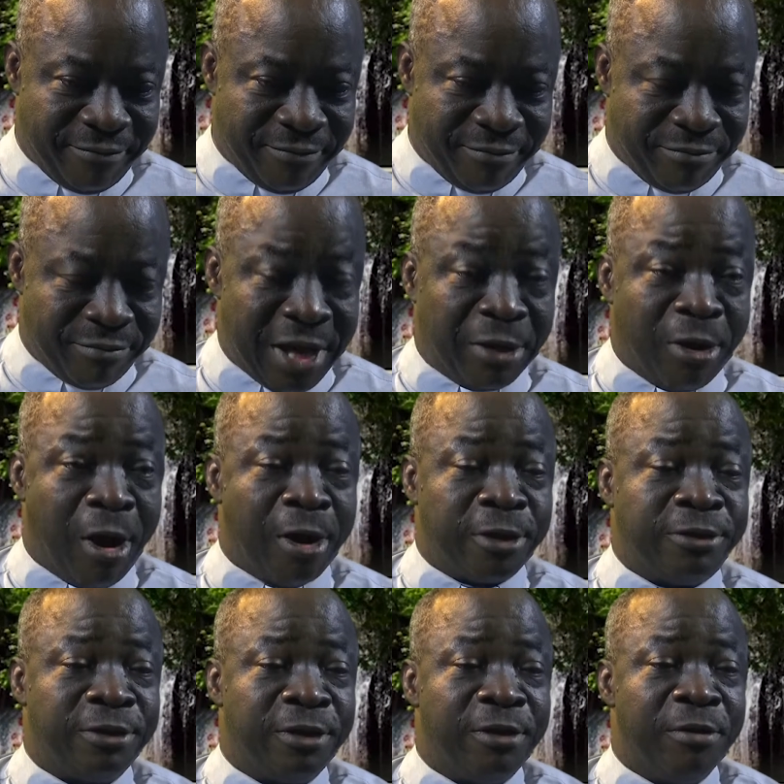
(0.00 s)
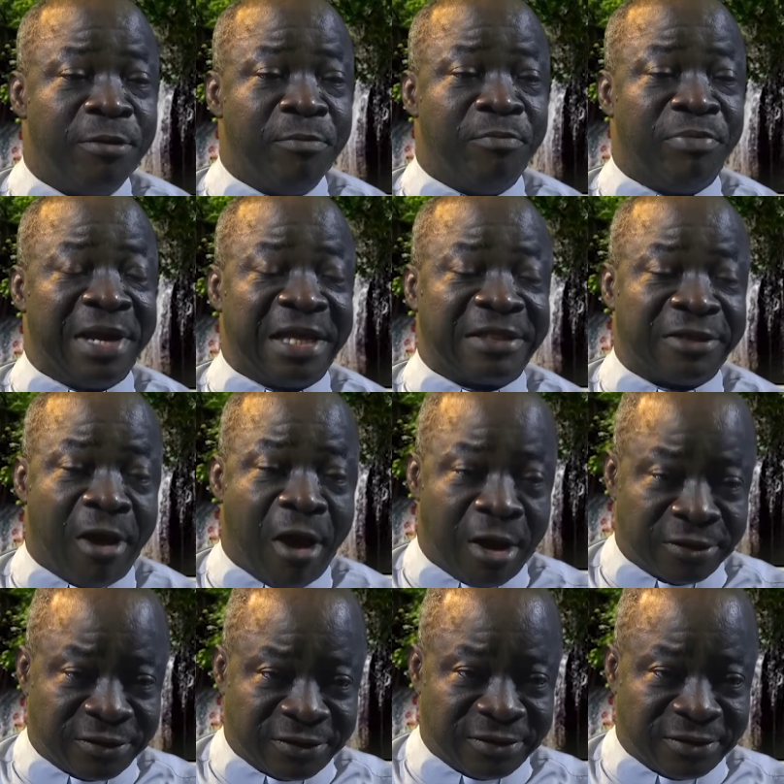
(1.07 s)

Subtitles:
May God bless us